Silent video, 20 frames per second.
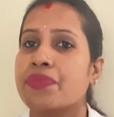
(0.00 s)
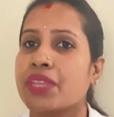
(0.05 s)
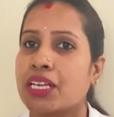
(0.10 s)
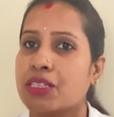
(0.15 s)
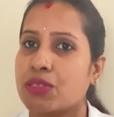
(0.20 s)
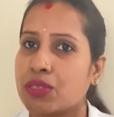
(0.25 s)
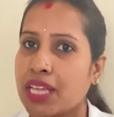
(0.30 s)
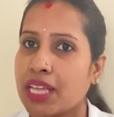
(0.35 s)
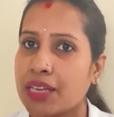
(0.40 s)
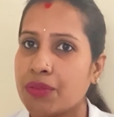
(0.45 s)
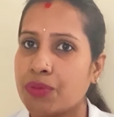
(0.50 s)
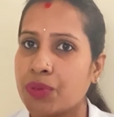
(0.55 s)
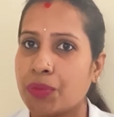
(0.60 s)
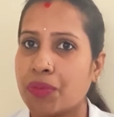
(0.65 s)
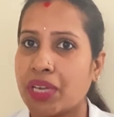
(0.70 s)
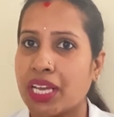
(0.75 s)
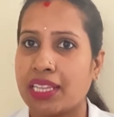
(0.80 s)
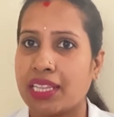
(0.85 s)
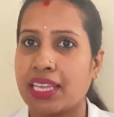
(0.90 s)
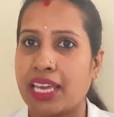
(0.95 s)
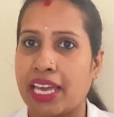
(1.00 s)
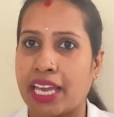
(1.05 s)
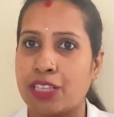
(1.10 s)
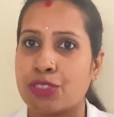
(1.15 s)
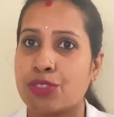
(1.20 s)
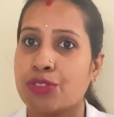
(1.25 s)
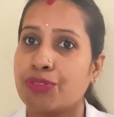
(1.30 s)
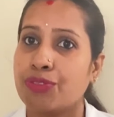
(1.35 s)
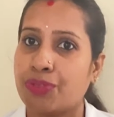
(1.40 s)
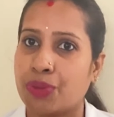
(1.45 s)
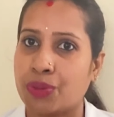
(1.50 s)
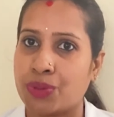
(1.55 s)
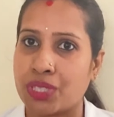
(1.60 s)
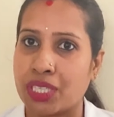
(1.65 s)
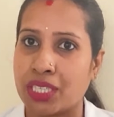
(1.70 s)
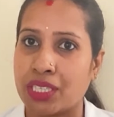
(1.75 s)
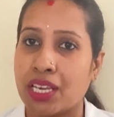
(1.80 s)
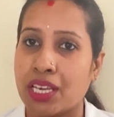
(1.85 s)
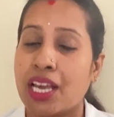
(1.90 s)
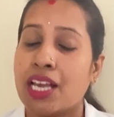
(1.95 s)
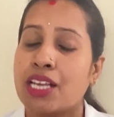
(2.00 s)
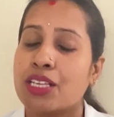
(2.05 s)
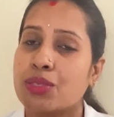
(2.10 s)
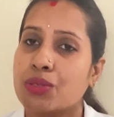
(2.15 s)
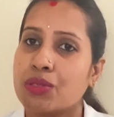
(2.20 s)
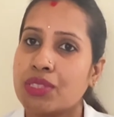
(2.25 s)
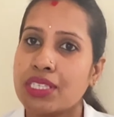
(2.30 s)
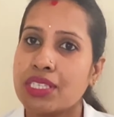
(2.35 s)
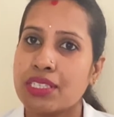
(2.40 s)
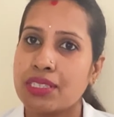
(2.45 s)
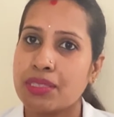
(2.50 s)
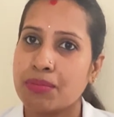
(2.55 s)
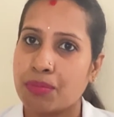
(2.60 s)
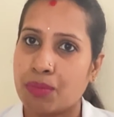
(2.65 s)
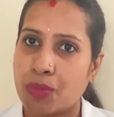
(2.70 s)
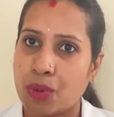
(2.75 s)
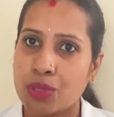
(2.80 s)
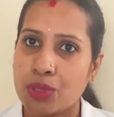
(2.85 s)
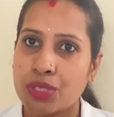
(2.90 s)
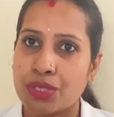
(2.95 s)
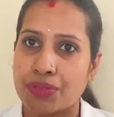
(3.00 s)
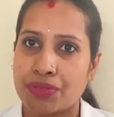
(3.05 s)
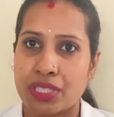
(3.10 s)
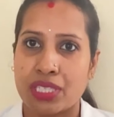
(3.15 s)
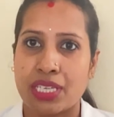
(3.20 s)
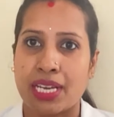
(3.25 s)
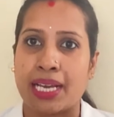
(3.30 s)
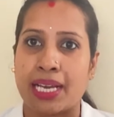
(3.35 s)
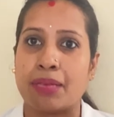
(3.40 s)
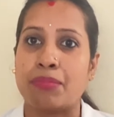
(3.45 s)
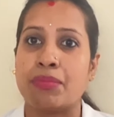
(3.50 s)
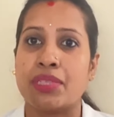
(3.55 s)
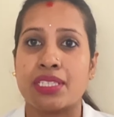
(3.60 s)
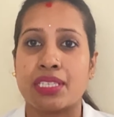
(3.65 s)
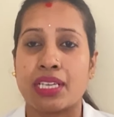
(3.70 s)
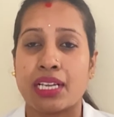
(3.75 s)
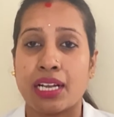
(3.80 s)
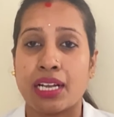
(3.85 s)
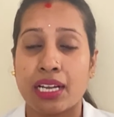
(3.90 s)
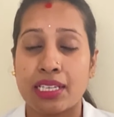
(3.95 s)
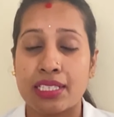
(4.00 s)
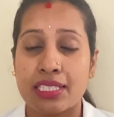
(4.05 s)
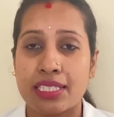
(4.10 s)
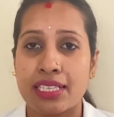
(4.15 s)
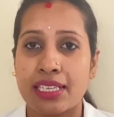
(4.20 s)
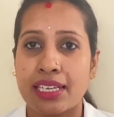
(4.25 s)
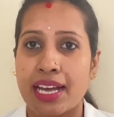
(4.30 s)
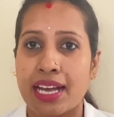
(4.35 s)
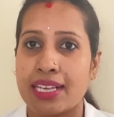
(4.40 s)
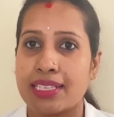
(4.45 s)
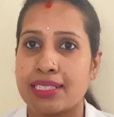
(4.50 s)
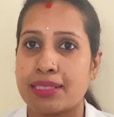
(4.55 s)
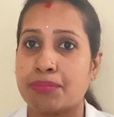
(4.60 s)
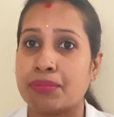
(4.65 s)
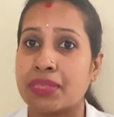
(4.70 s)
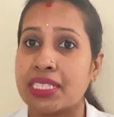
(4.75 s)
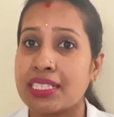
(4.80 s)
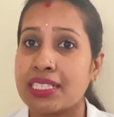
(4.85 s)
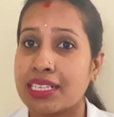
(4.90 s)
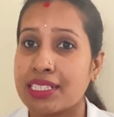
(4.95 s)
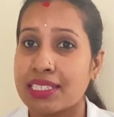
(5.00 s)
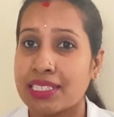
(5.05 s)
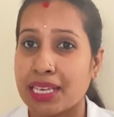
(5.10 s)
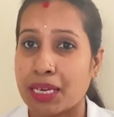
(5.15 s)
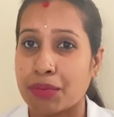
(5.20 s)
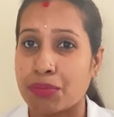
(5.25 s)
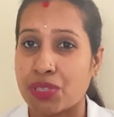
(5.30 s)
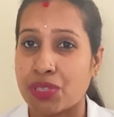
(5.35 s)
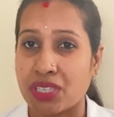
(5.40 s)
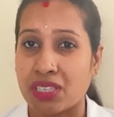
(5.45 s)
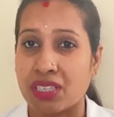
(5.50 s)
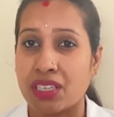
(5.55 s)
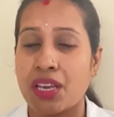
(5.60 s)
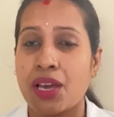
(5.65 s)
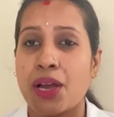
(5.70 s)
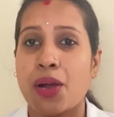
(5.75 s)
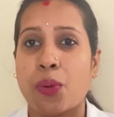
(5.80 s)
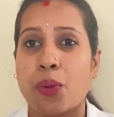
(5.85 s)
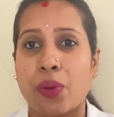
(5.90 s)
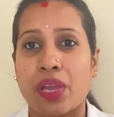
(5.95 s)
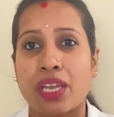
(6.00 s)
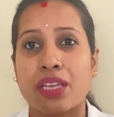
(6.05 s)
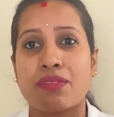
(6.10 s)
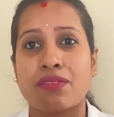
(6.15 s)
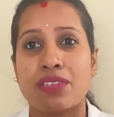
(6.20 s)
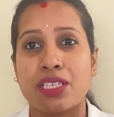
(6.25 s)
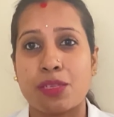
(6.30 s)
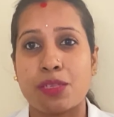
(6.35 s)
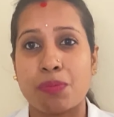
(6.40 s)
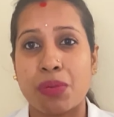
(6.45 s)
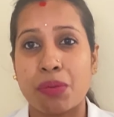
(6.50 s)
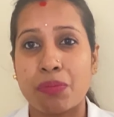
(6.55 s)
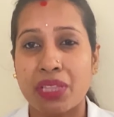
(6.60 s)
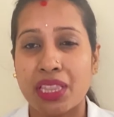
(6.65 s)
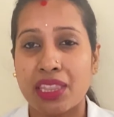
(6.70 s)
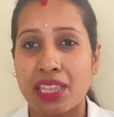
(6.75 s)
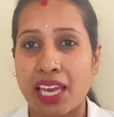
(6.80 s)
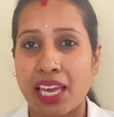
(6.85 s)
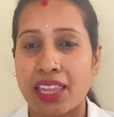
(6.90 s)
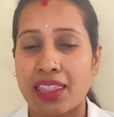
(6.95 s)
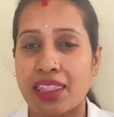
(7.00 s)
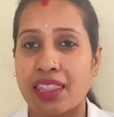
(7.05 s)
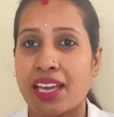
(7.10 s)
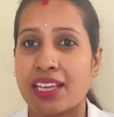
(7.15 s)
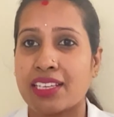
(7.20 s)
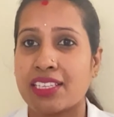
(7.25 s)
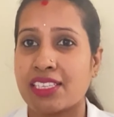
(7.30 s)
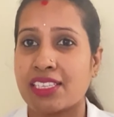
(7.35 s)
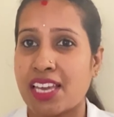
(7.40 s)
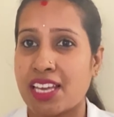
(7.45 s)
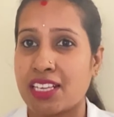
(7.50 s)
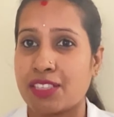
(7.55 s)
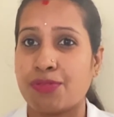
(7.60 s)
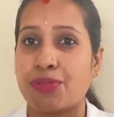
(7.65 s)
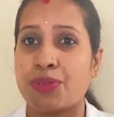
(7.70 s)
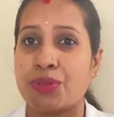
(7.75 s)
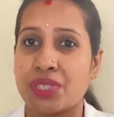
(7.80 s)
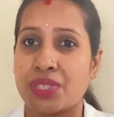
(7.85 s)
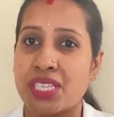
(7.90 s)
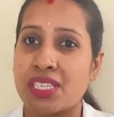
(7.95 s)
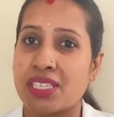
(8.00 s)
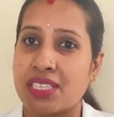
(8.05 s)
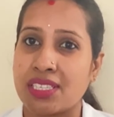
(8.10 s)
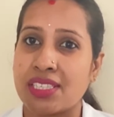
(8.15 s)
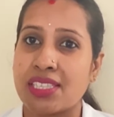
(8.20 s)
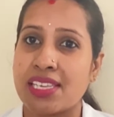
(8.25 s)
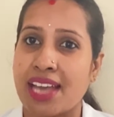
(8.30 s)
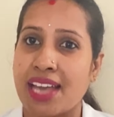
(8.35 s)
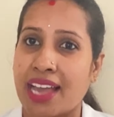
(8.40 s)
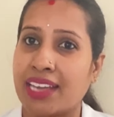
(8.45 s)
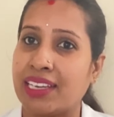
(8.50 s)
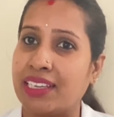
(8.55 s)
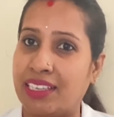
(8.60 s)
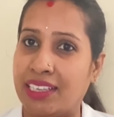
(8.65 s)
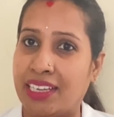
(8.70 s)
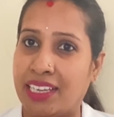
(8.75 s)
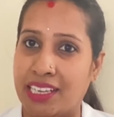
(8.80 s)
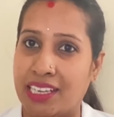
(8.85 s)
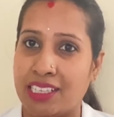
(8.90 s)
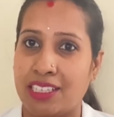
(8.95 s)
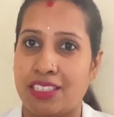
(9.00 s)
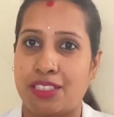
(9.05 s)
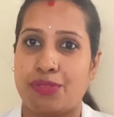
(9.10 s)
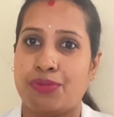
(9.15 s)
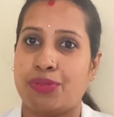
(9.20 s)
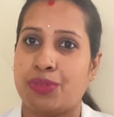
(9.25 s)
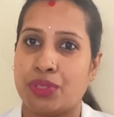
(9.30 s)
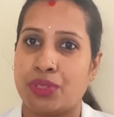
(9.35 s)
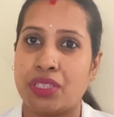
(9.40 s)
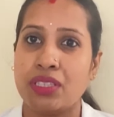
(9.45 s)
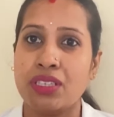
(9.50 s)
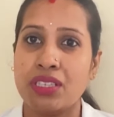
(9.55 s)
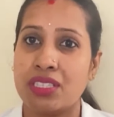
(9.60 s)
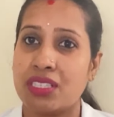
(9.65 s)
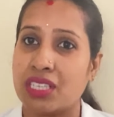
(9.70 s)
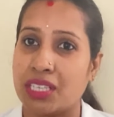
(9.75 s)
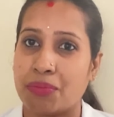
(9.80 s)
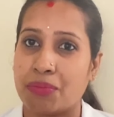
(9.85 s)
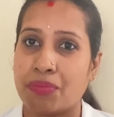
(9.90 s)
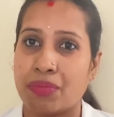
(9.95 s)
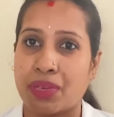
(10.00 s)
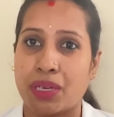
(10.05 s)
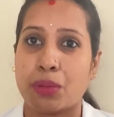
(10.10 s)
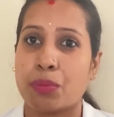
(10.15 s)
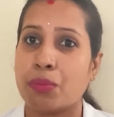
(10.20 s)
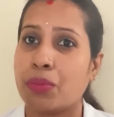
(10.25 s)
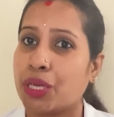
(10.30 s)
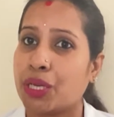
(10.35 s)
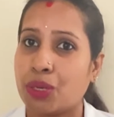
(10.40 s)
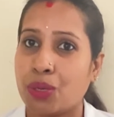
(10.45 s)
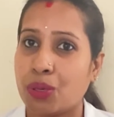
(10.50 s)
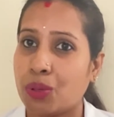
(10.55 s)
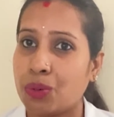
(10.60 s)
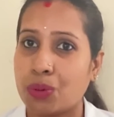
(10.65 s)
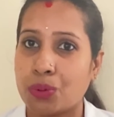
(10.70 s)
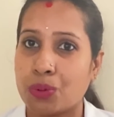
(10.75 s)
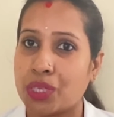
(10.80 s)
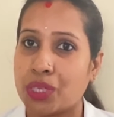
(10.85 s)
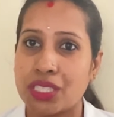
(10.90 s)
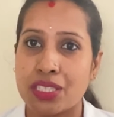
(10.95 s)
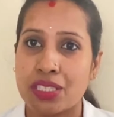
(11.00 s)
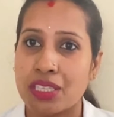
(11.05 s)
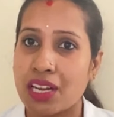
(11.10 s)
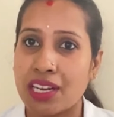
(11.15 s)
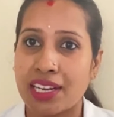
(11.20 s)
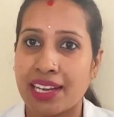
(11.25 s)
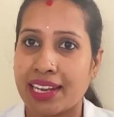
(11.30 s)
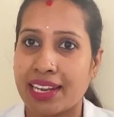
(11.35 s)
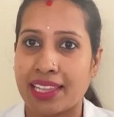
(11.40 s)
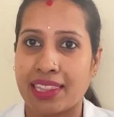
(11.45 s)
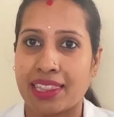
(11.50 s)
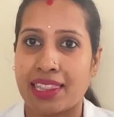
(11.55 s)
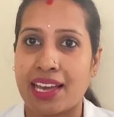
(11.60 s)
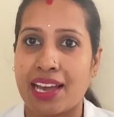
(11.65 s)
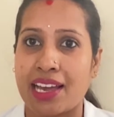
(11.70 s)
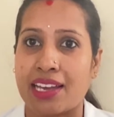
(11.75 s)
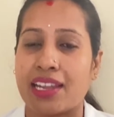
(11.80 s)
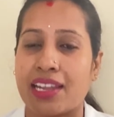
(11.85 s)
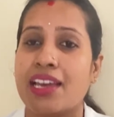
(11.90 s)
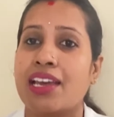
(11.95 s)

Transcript: So that would be at the age of 14. So this is most of the time it's considered as a misconception when which people think that yes, 14 is the ideal age for the treatment. But no, it's not like that.